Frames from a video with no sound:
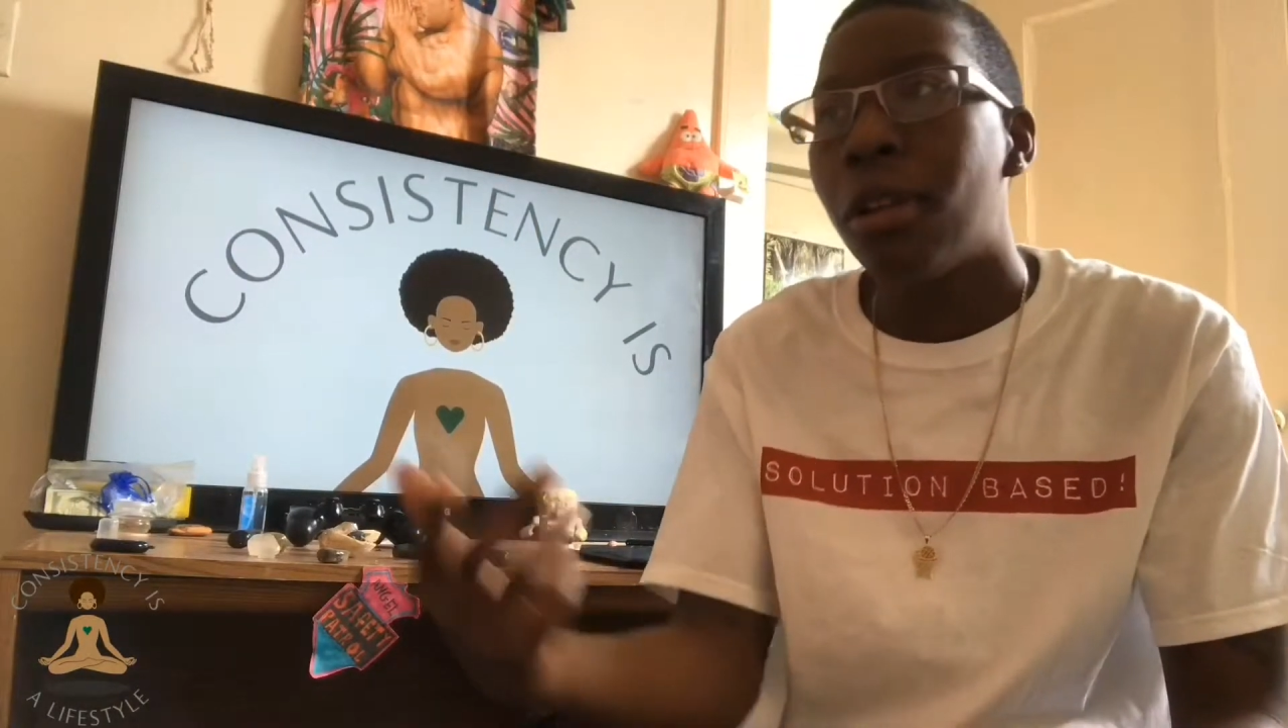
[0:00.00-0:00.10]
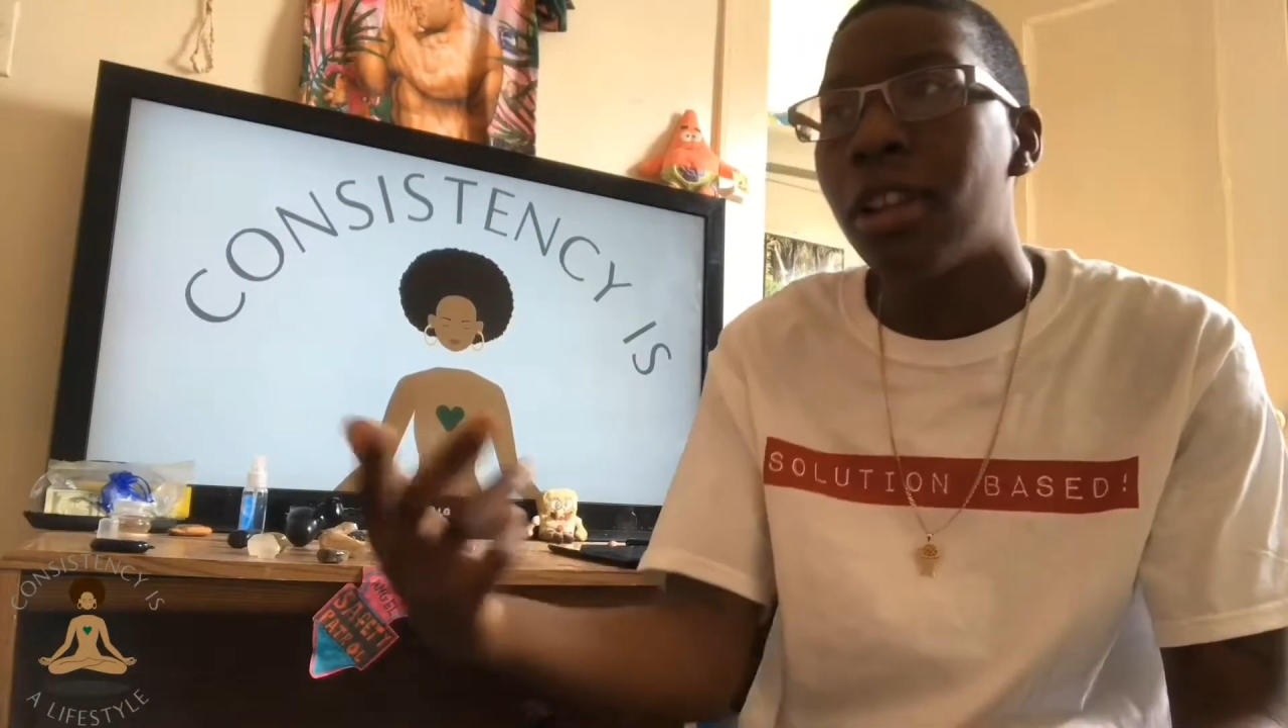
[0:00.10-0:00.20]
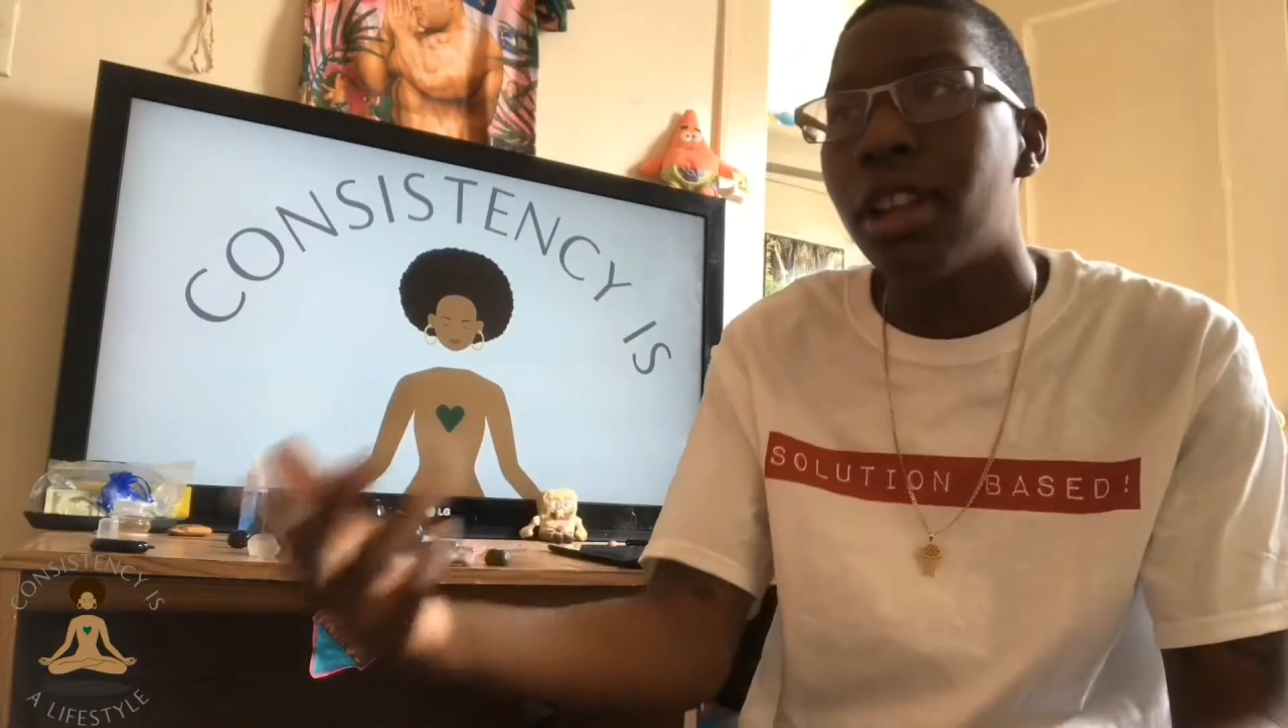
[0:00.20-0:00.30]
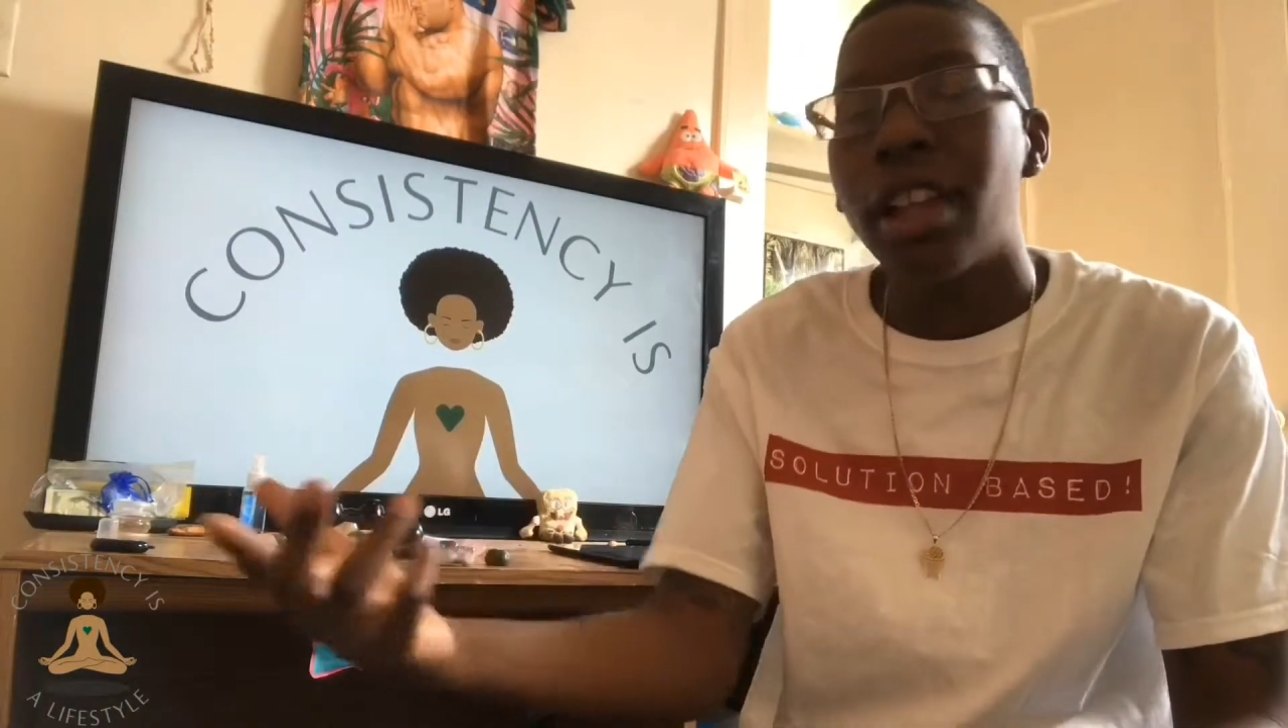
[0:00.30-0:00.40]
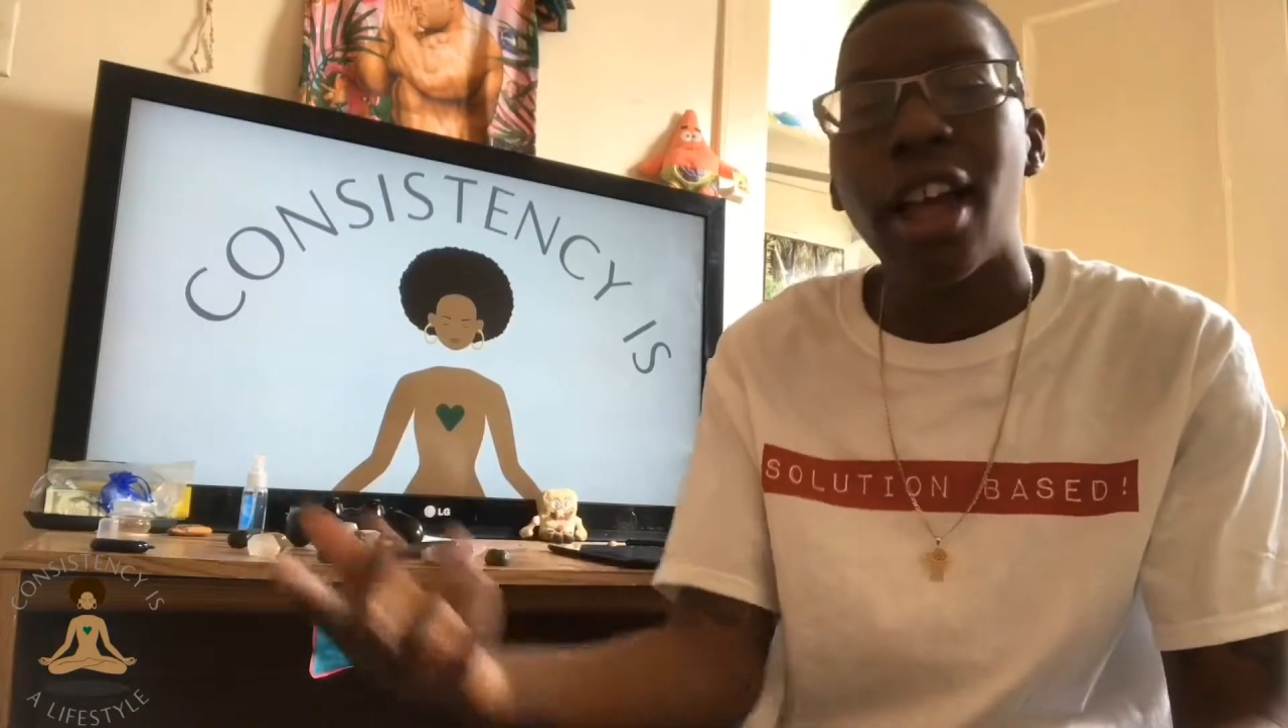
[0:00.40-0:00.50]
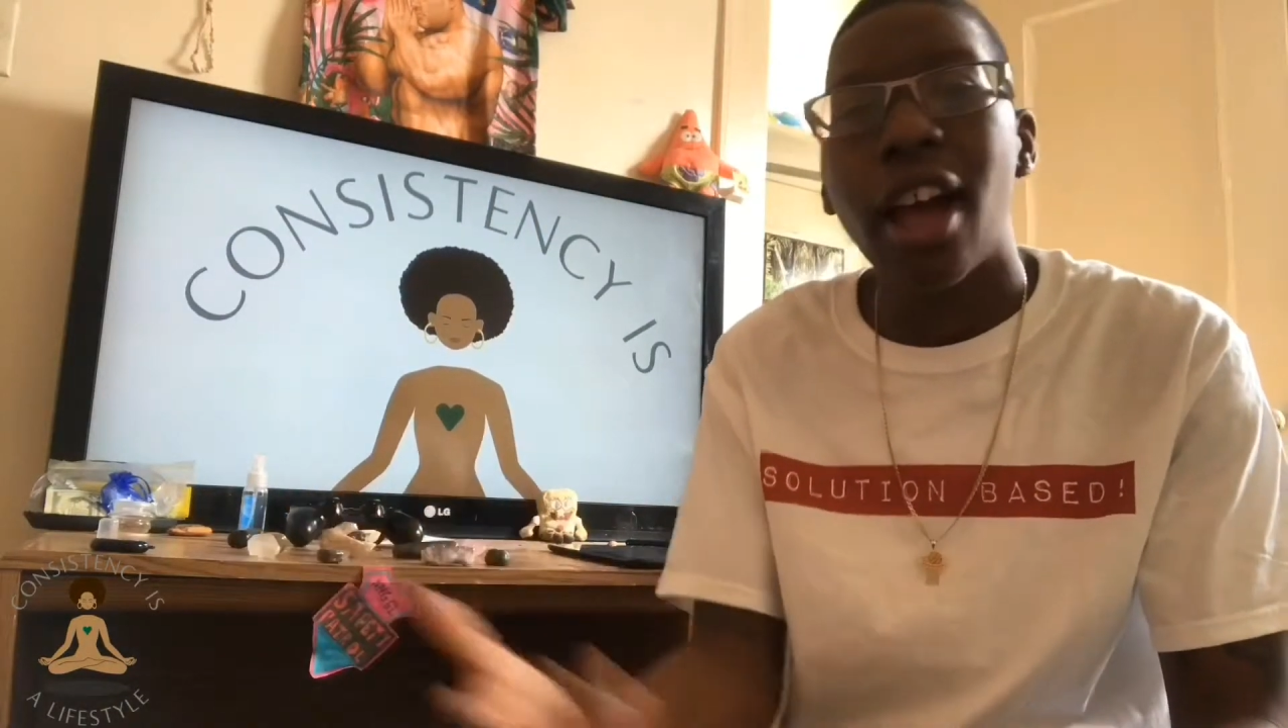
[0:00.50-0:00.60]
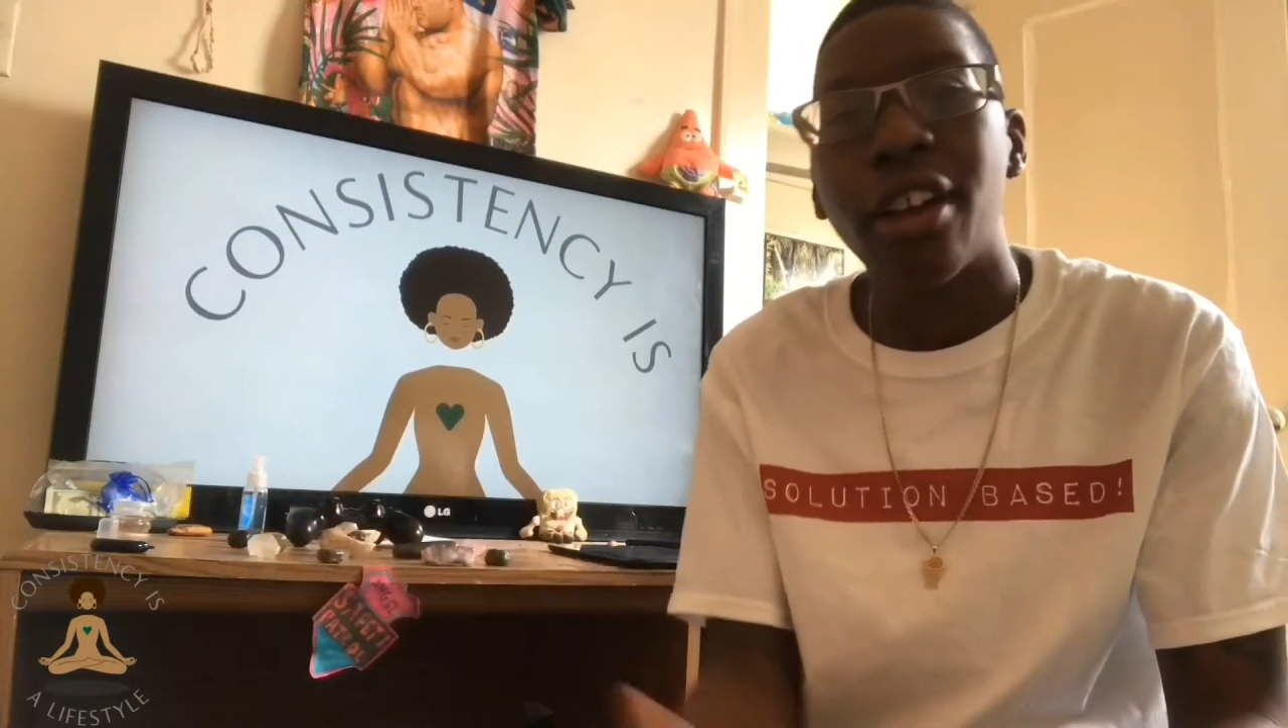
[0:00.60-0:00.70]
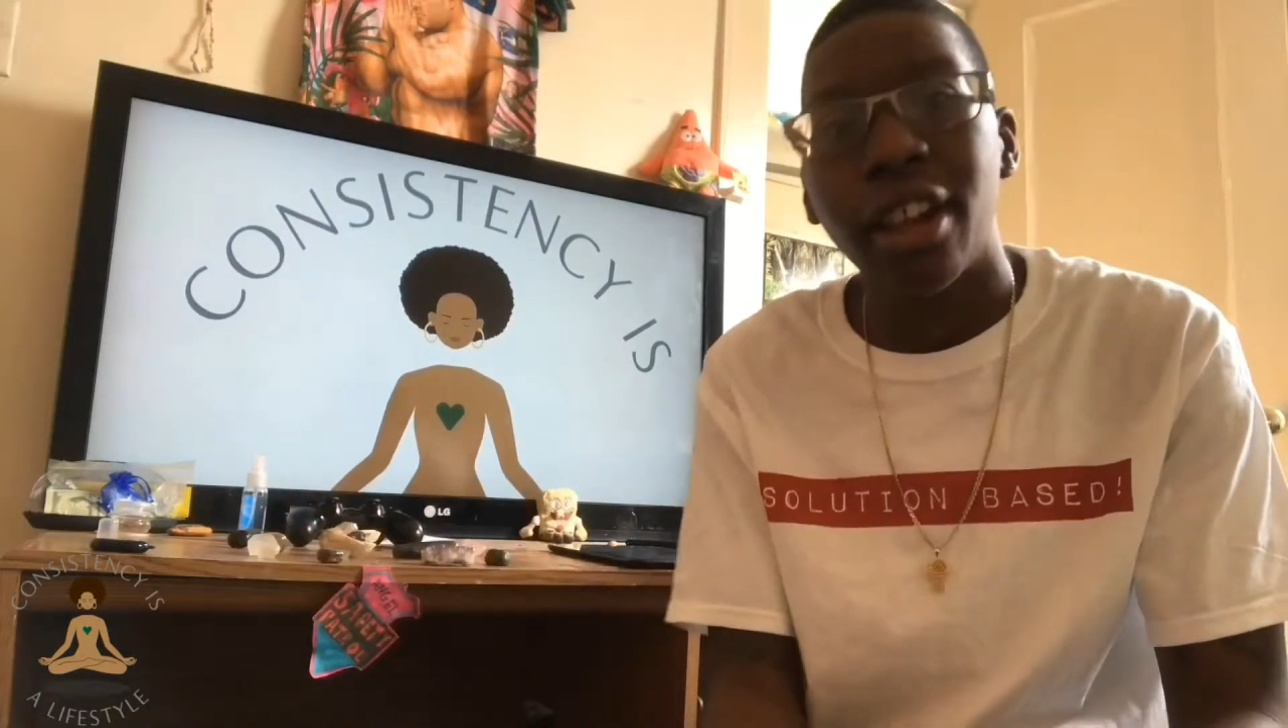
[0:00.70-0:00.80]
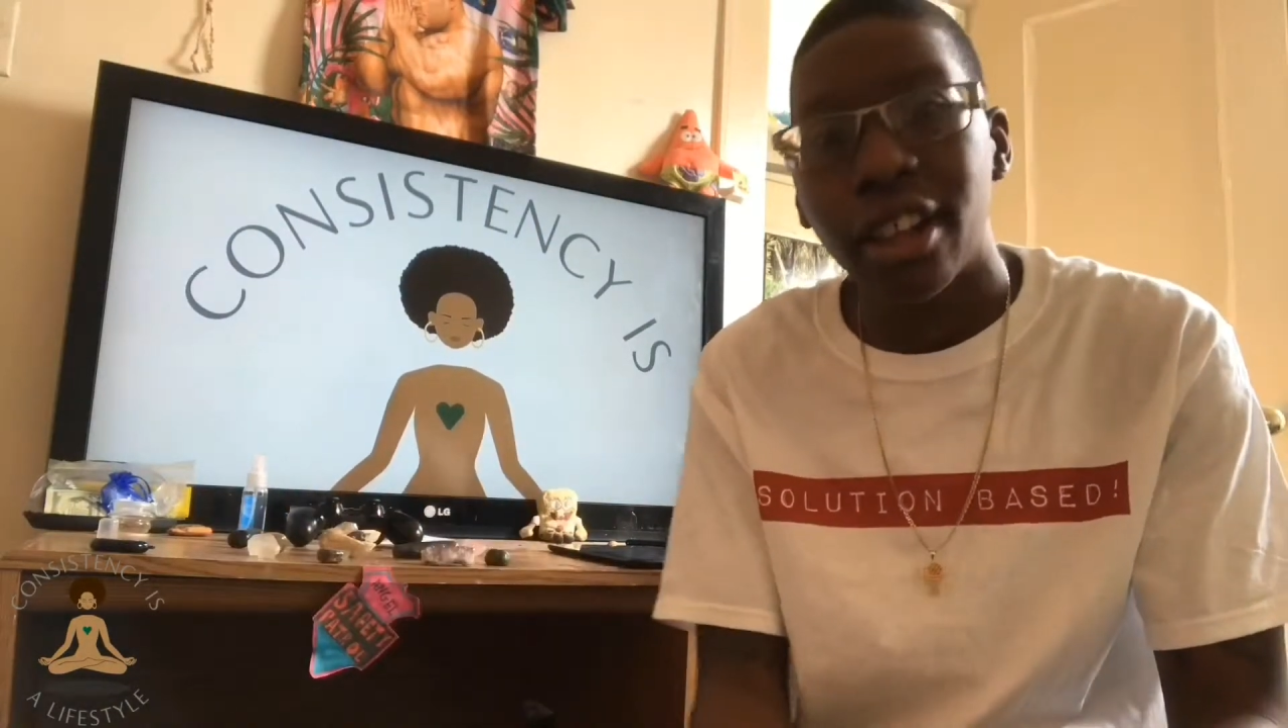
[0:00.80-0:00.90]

But look how